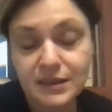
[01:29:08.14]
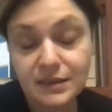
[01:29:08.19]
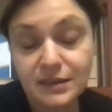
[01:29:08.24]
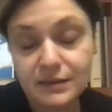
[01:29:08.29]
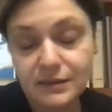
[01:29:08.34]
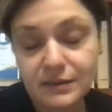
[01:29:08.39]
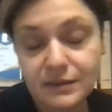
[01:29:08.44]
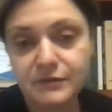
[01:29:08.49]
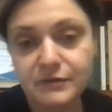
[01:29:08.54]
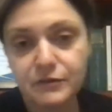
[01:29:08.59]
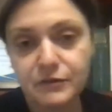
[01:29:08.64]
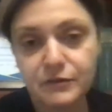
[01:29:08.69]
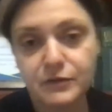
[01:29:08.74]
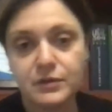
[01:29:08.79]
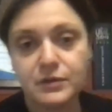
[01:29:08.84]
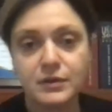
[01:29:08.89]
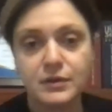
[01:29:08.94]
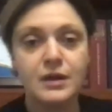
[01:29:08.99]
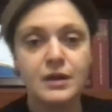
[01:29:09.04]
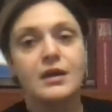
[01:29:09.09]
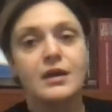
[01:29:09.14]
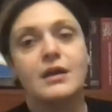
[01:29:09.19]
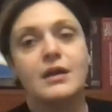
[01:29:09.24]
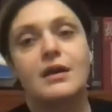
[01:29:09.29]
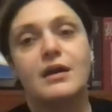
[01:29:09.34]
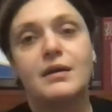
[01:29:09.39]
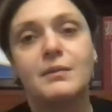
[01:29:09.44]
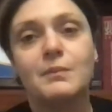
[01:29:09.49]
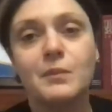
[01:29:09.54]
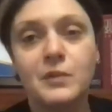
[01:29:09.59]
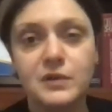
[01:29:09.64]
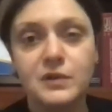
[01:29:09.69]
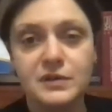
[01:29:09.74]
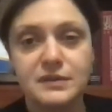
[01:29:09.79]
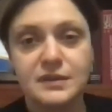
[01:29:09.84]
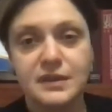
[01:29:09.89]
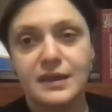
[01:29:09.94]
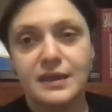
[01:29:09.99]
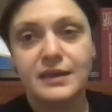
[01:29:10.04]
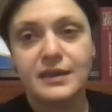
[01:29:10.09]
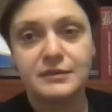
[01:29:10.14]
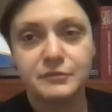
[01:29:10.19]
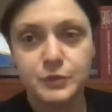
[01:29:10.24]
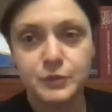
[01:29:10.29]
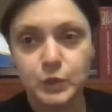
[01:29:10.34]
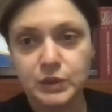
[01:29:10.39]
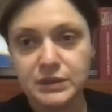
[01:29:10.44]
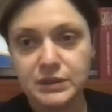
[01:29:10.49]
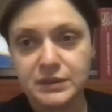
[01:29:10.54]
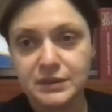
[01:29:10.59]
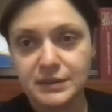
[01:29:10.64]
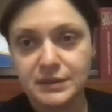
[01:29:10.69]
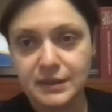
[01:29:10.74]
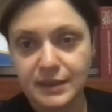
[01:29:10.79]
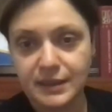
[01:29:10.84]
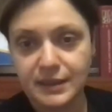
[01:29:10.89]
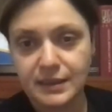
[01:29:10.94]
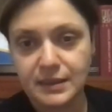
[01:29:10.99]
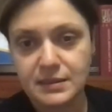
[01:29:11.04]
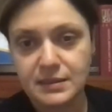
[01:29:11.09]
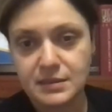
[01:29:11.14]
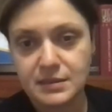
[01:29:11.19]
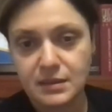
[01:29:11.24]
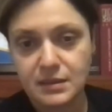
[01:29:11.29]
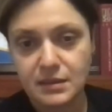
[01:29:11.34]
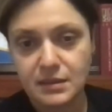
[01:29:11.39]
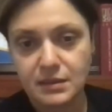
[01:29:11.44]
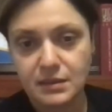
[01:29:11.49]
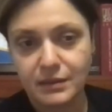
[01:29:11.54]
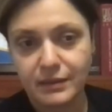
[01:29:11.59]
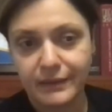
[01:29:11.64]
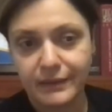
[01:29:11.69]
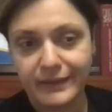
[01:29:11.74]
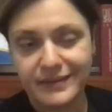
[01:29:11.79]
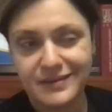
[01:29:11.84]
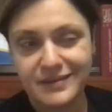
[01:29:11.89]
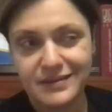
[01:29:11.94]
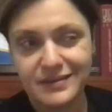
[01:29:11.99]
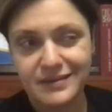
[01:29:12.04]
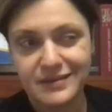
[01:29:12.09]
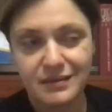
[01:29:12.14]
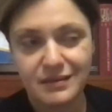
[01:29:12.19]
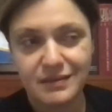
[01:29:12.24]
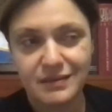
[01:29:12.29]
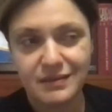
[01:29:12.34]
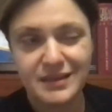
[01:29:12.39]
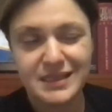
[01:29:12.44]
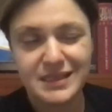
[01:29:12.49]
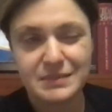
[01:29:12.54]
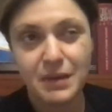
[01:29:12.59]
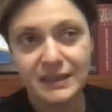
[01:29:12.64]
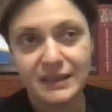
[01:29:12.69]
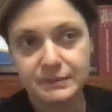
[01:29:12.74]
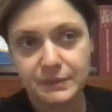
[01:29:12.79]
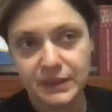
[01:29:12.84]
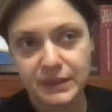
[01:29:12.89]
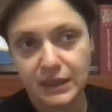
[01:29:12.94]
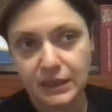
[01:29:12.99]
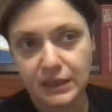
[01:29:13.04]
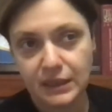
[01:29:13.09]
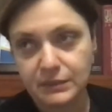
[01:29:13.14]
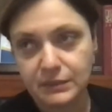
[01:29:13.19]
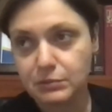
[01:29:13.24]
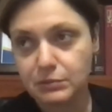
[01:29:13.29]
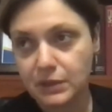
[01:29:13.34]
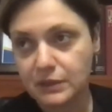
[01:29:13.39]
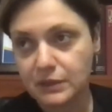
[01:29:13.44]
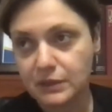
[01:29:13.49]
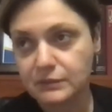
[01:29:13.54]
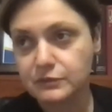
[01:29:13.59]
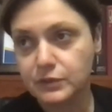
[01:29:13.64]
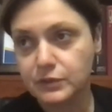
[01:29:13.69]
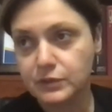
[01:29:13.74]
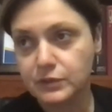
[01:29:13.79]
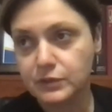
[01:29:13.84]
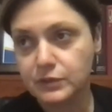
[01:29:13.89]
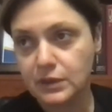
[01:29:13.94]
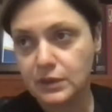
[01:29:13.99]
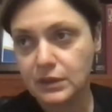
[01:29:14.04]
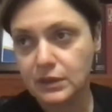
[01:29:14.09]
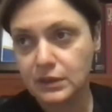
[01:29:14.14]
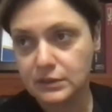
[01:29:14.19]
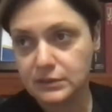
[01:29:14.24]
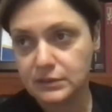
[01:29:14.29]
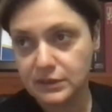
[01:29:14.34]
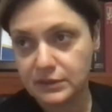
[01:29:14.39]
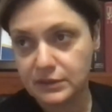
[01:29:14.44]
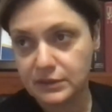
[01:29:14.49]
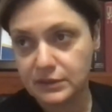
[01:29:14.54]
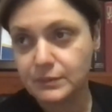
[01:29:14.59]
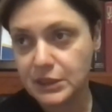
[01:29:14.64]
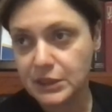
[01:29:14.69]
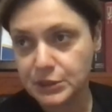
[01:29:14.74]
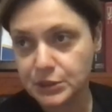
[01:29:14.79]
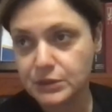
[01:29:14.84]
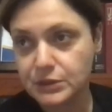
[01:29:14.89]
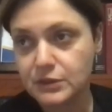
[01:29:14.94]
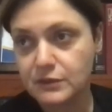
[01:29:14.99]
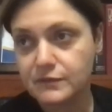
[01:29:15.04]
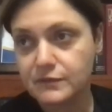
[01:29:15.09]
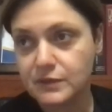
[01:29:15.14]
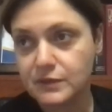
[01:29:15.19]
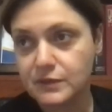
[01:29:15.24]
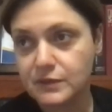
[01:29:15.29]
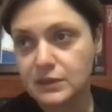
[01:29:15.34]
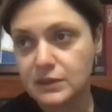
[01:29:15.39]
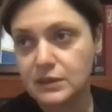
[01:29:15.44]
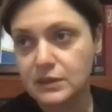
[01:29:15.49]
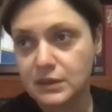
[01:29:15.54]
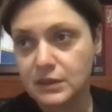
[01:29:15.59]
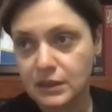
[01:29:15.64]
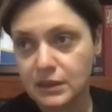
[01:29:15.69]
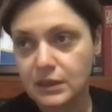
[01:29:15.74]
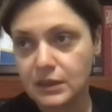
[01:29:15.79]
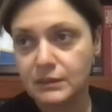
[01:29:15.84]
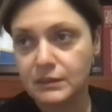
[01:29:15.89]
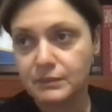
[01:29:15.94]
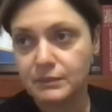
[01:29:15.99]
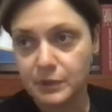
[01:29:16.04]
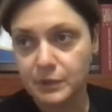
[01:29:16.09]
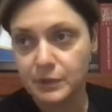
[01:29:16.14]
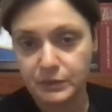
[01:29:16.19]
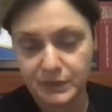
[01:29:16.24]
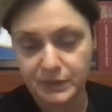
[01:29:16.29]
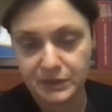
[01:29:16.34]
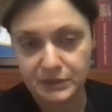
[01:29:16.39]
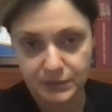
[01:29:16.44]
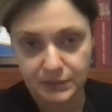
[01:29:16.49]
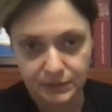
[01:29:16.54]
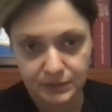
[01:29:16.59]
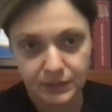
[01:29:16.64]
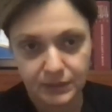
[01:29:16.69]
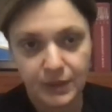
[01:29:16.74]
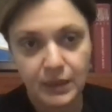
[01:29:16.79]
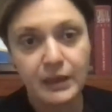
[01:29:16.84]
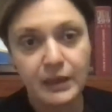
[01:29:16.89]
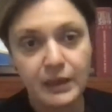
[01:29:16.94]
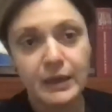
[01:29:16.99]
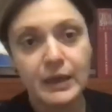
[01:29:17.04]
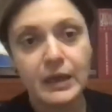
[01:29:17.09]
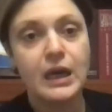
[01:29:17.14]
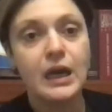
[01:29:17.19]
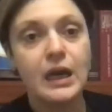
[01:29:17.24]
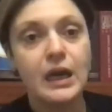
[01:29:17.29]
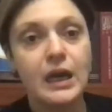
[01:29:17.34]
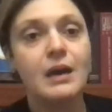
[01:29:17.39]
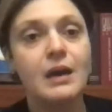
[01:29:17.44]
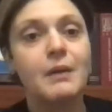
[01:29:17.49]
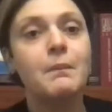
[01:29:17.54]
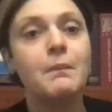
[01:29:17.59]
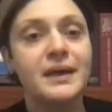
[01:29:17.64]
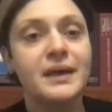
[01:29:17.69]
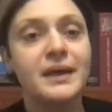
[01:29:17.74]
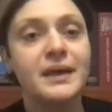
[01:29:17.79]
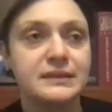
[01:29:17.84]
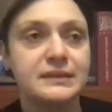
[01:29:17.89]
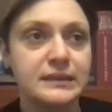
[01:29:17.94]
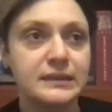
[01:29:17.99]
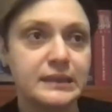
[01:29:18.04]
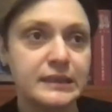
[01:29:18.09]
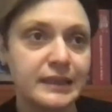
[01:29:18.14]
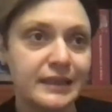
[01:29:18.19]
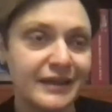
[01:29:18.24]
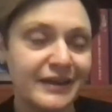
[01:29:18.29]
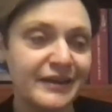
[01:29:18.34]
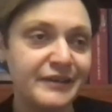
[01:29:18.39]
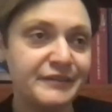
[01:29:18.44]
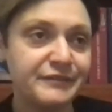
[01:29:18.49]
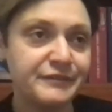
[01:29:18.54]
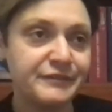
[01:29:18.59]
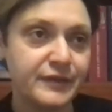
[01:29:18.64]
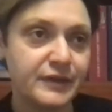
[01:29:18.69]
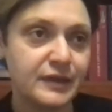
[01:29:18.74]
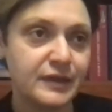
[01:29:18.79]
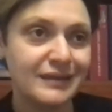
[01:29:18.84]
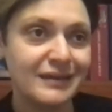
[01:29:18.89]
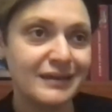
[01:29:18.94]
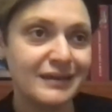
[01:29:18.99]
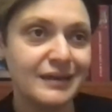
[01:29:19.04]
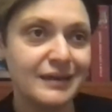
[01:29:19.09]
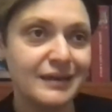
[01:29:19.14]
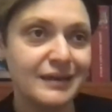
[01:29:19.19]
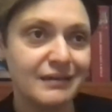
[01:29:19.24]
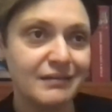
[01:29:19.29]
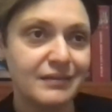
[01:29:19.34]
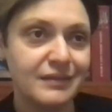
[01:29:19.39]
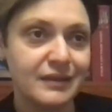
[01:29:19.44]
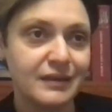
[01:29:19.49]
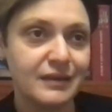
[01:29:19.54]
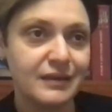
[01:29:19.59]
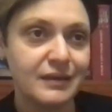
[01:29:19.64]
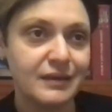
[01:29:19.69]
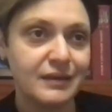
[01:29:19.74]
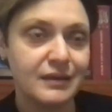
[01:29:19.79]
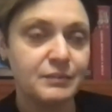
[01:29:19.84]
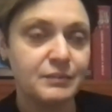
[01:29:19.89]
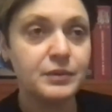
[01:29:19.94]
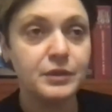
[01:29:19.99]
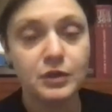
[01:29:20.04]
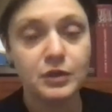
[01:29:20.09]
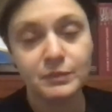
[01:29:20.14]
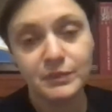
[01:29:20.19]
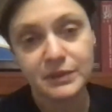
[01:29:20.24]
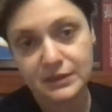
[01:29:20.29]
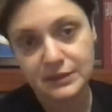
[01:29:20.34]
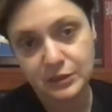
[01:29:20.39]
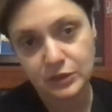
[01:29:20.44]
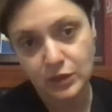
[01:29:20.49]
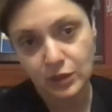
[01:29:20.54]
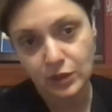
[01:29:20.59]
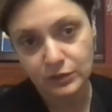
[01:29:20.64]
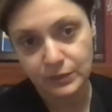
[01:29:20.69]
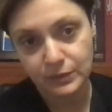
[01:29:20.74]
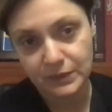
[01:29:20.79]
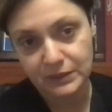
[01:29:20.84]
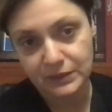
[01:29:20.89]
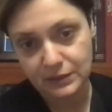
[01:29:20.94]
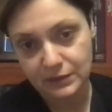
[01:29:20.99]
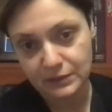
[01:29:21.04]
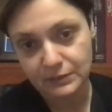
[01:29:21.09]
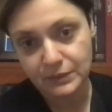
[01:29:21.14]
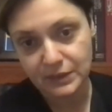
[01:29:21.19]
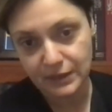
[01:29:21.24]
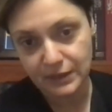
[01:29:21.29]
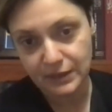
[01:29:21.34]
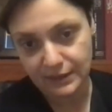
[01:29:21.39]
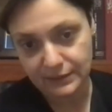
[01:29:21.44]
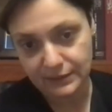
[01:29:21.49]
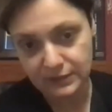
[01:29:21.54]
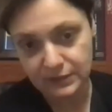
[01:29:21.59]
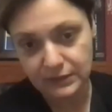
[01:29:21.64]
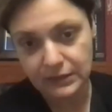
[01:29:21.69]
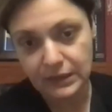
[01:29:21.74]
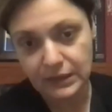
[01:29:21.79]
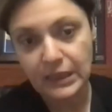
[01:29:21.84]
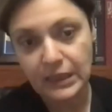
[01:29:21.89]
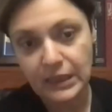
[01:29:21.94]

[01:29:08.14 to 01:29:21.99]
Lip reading: leave for more than 40 days, this might become a ground for termination of the employment. But if the employment has not been terminated,